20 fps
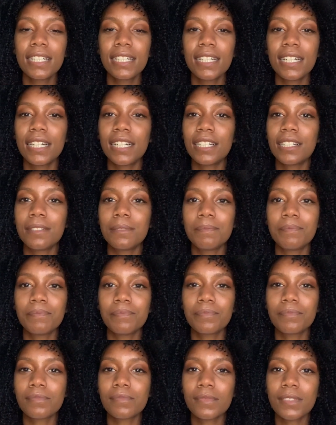I'm
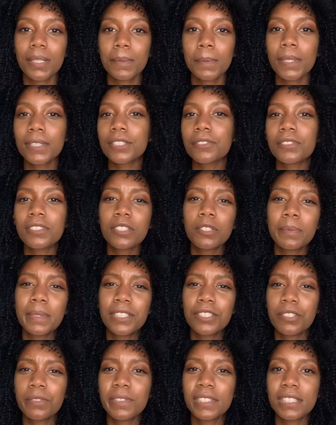also a little bit
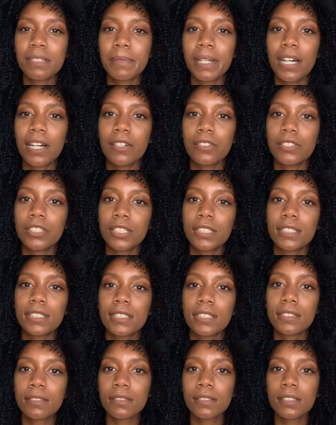nervous about
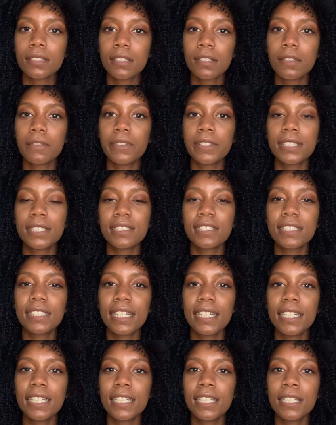just
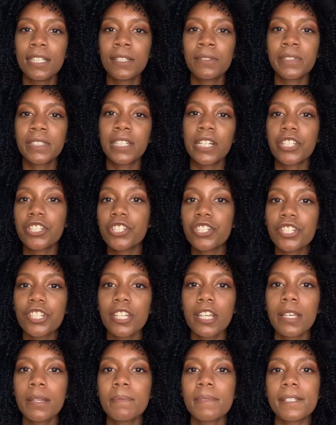facilitating
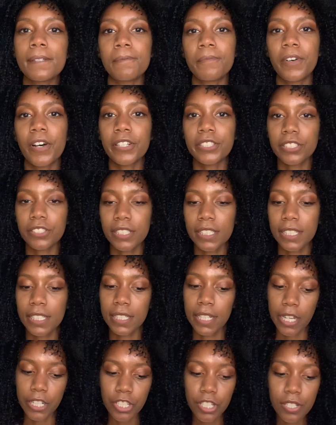relationships and fostering
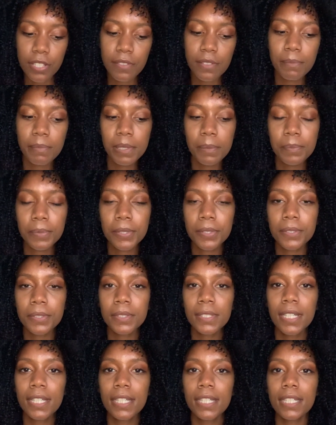connections with
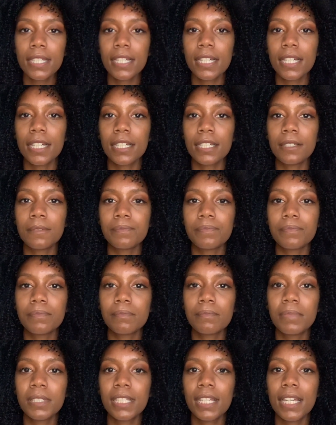people,
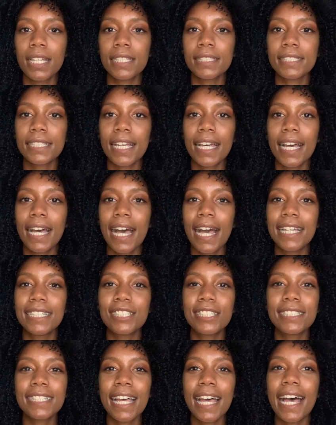because I
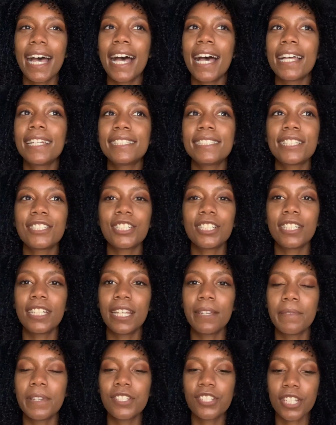just had such an
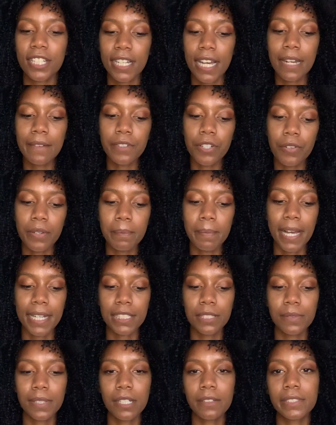image, like kind of going
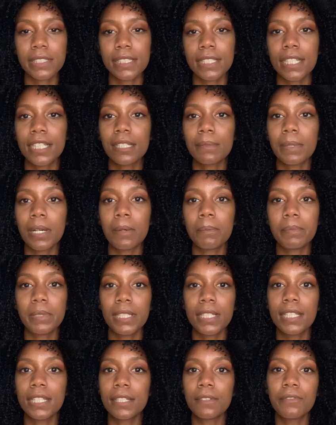back to what I was saying about
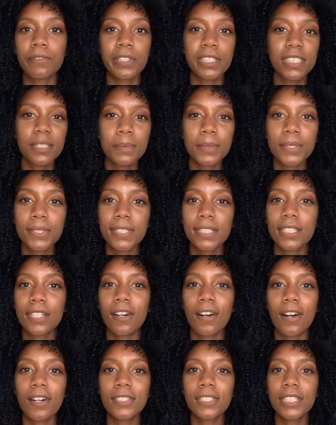being invisible in
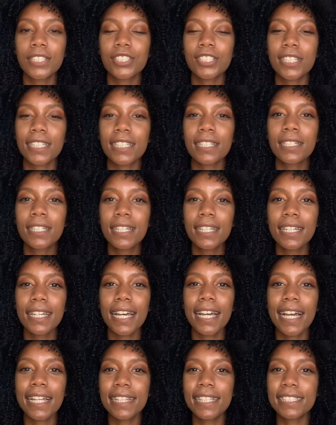college. Like
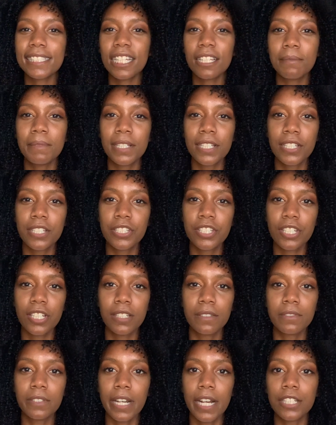I had this image
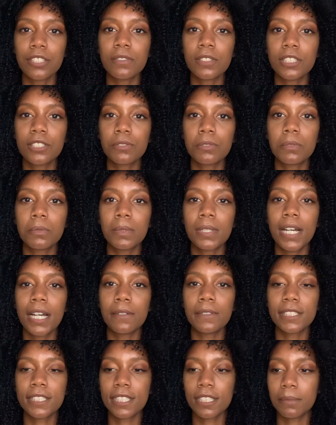of graduate school where I
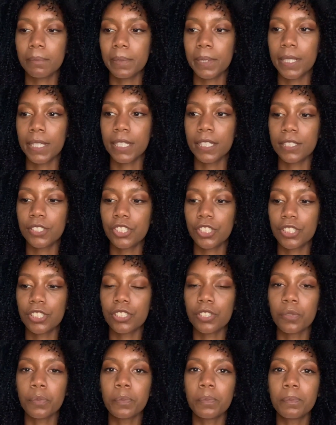was going to be
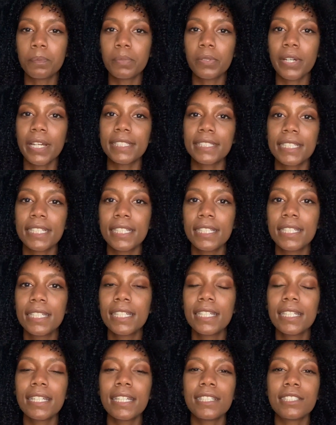just so present
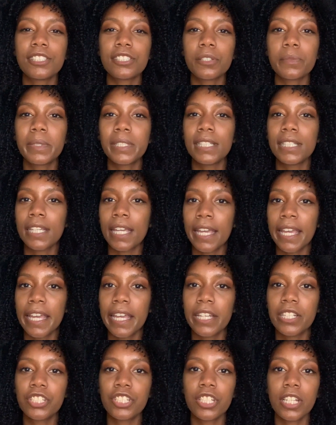and so
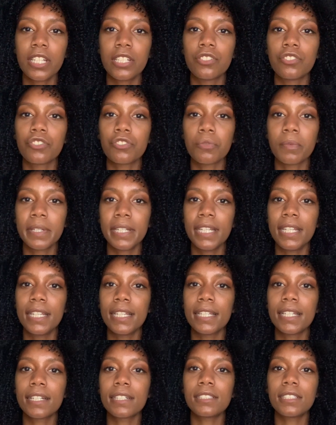engaged and
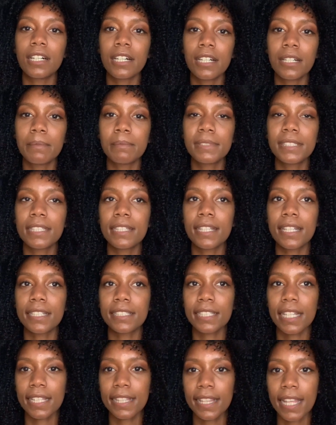joining clubs and
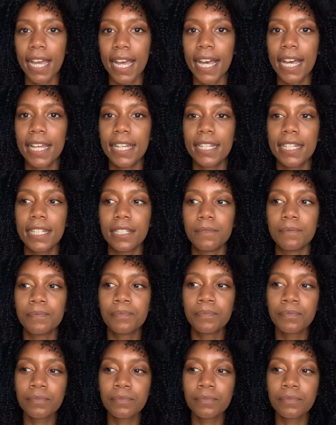things like that, and